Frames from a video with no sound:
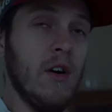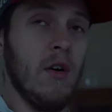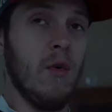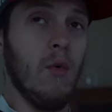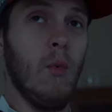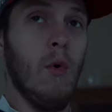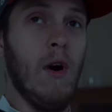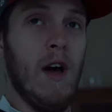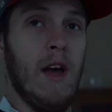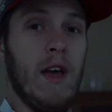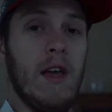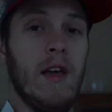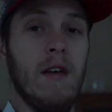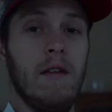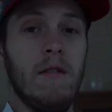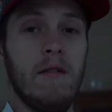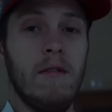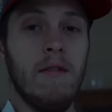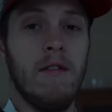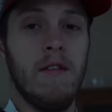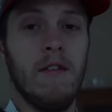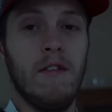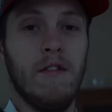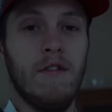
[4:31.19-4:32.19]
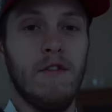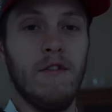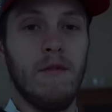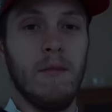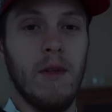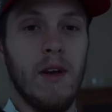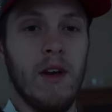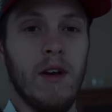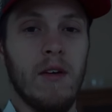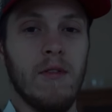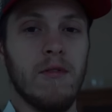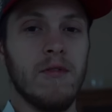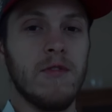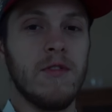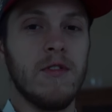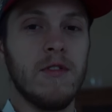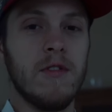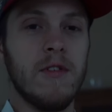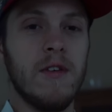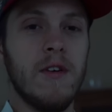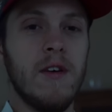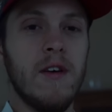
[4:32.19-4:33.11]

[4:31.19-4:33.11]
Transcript: away from the house